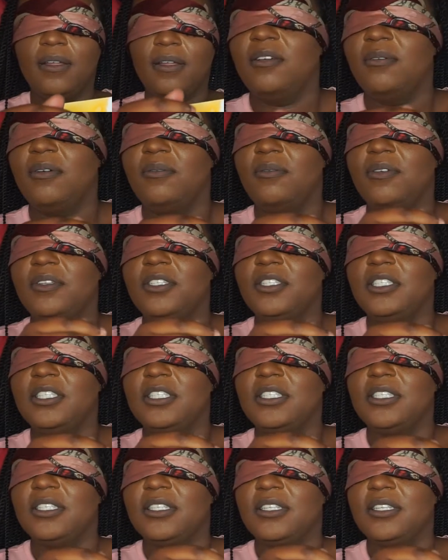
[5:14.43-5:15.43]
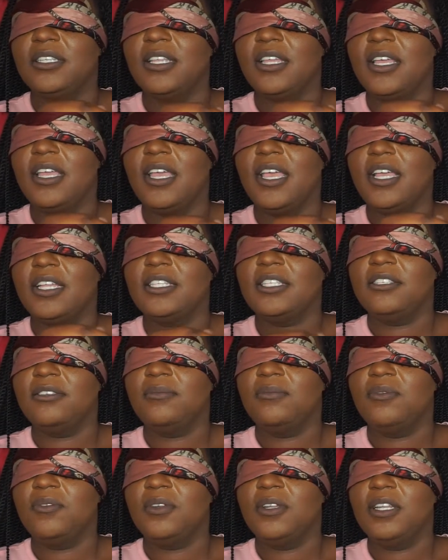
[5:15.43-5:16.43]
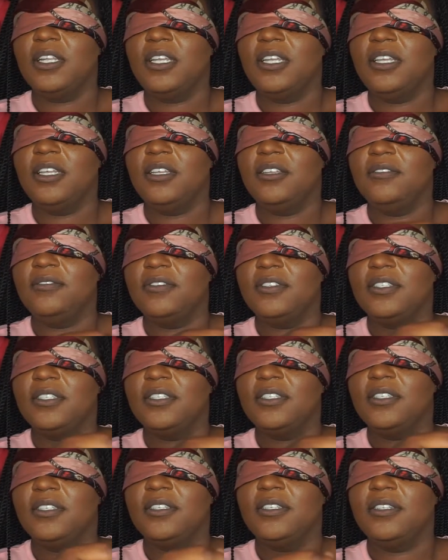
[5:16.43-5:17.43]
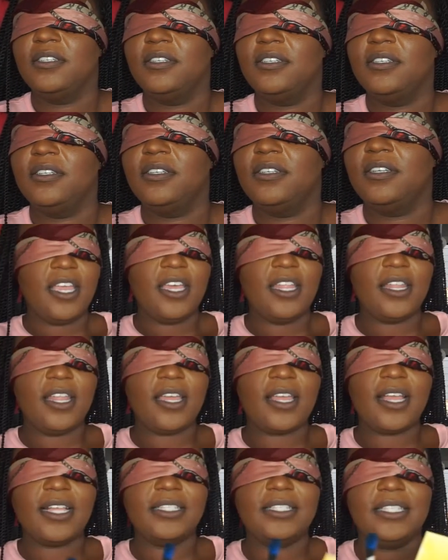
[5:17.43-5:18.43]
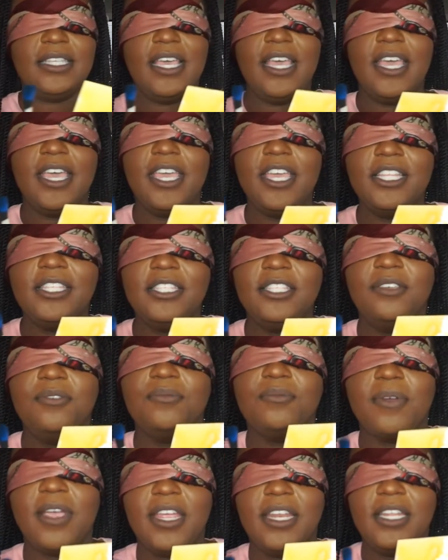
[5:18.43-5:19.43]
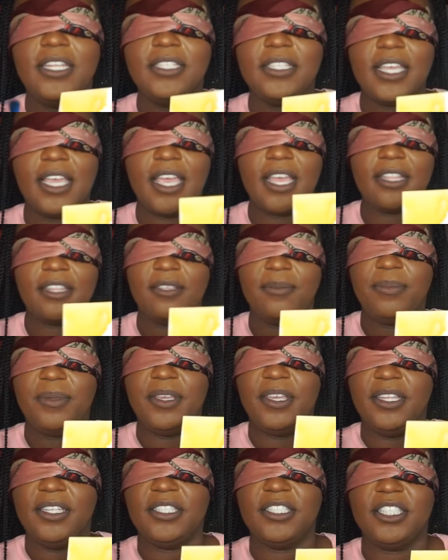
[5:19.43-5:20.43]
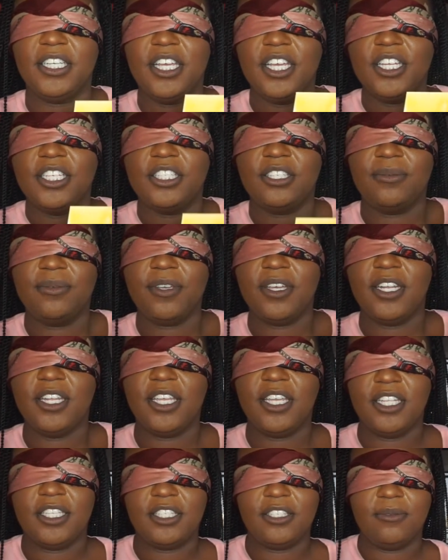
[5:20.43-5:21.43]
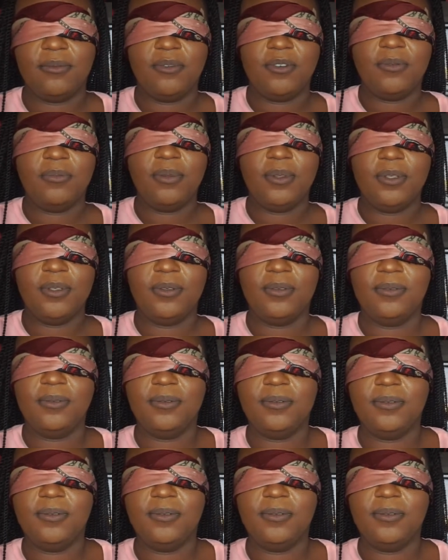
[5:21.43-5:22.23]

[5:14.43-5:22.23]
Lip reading: But we'll just add some more leaves. And like I said, it's a rainy day at the beach. So we're gonna get some more blue.